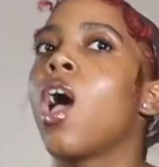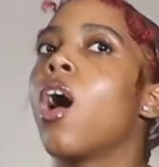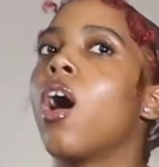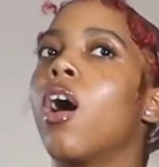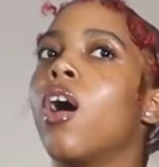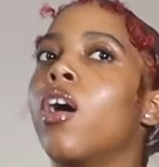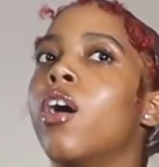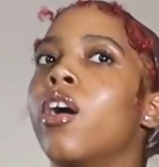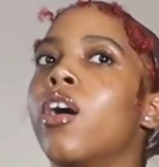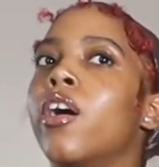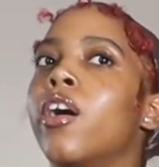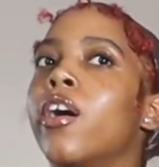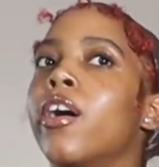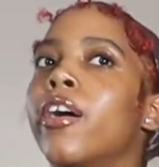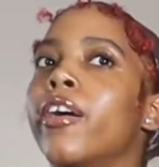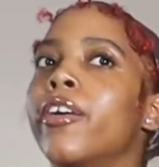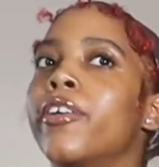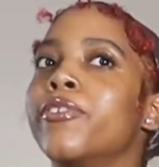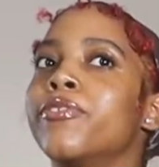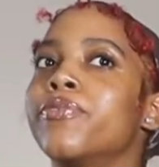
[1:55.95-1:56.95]

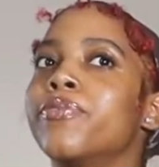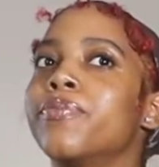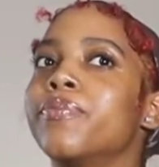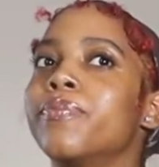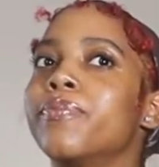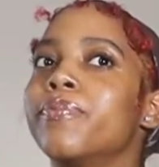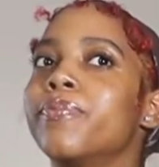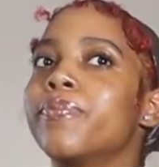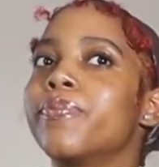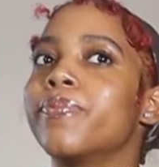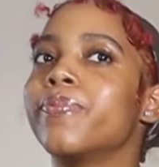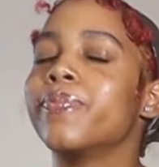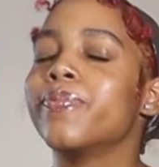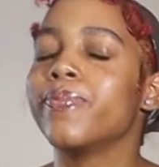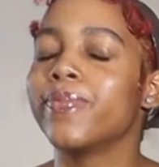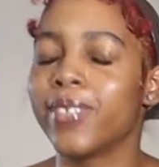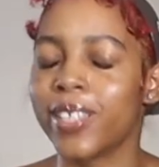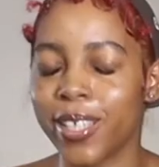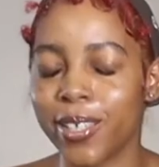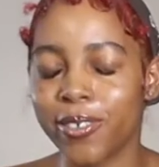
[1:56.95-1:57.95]
The
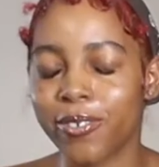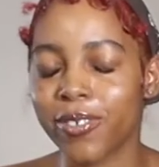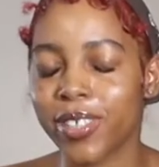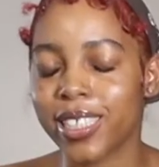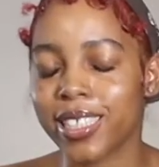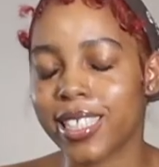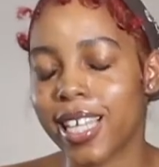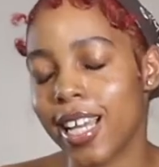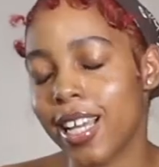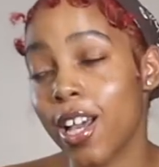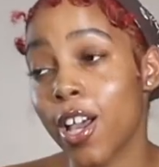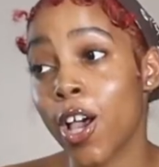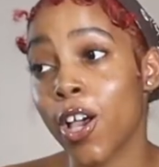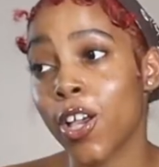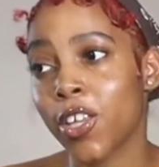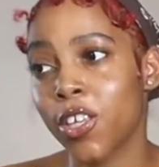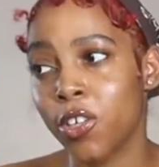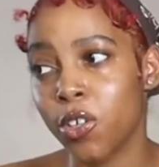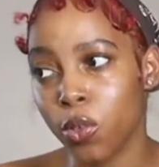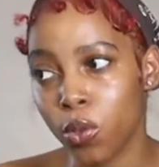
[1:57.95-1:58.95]
universe has had a
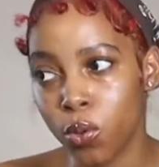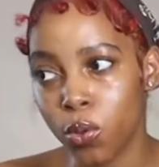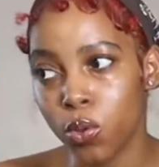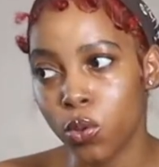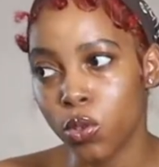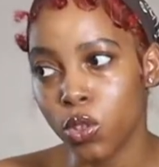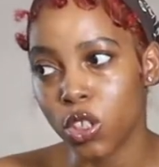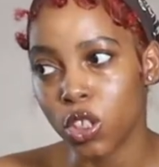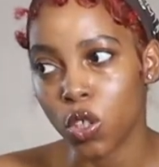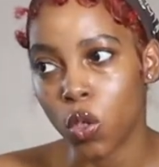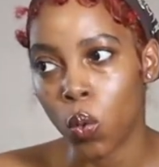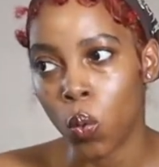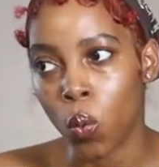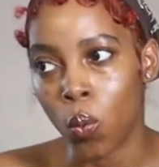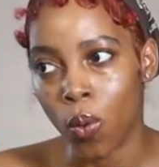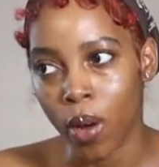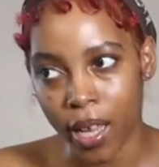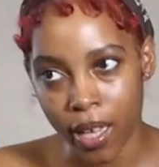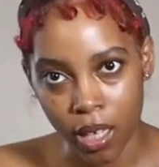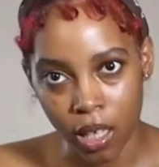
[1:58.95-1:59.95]
huge
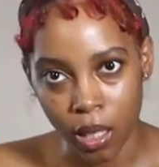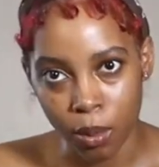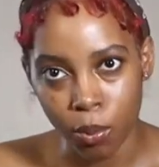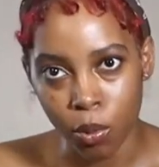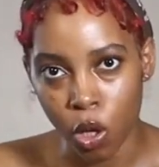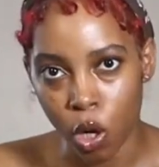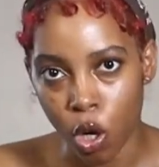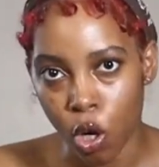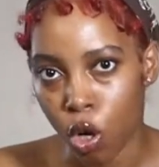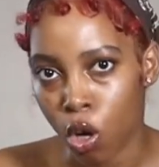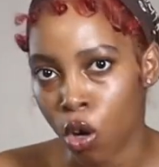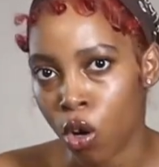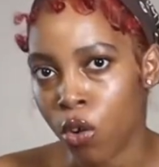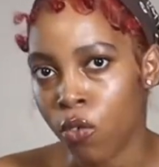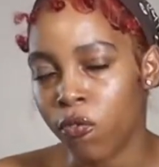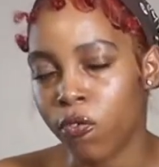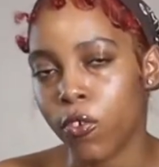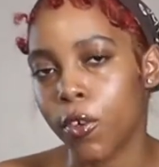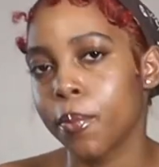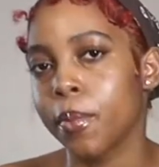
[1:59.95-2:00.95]
wake-up call
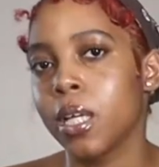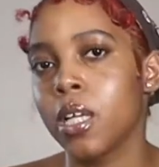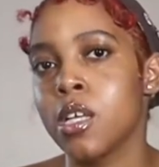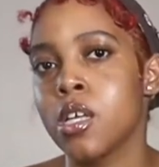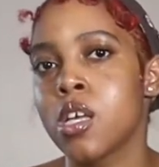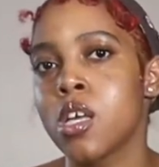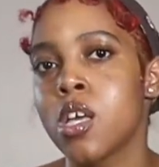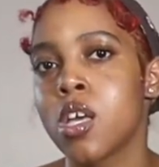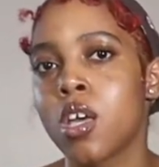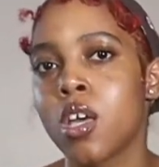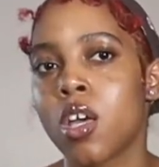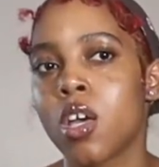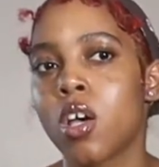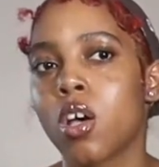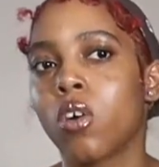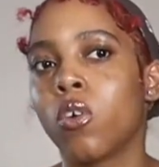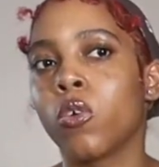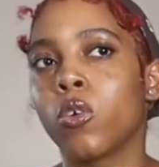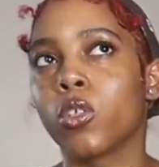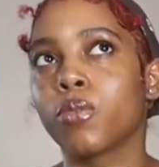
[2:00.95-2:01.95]
for me,
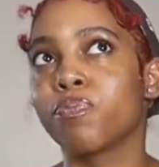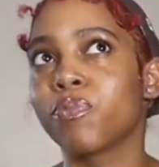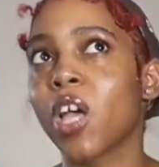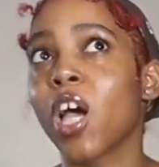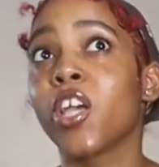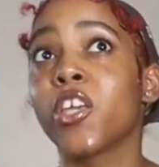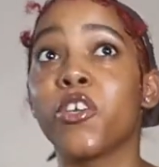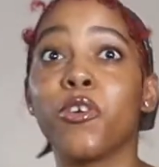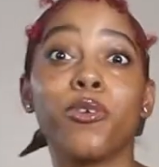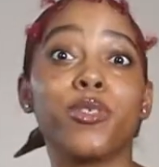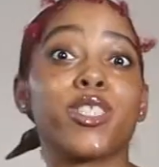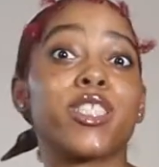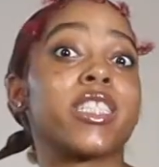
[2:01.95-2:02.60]
or a huge